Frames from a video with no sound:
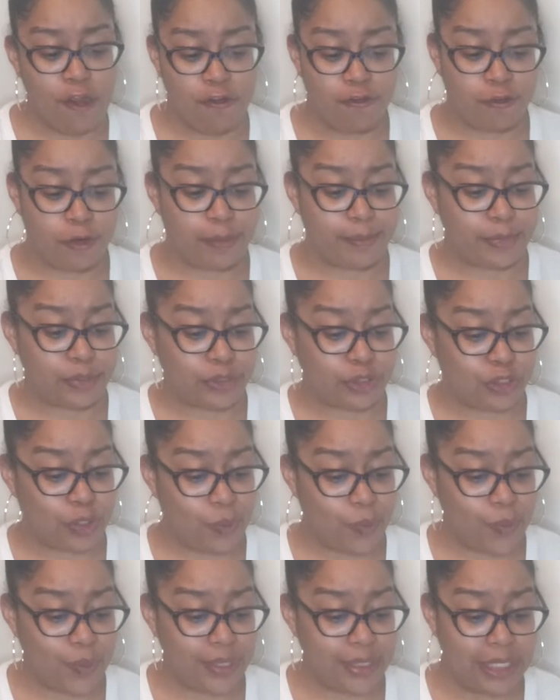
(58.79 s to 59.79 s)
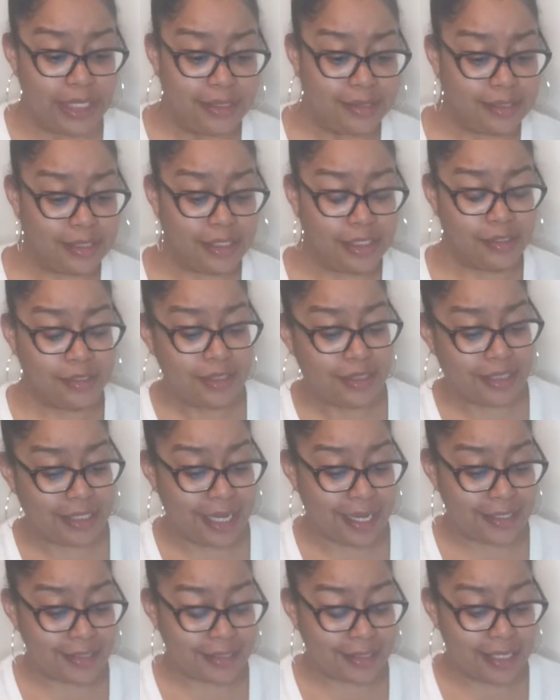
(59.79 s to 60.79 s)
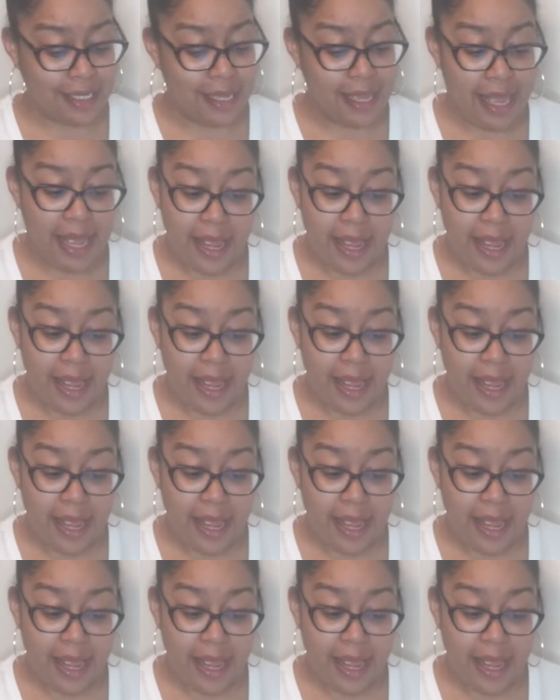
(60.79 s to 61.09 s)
from dawn till dusk.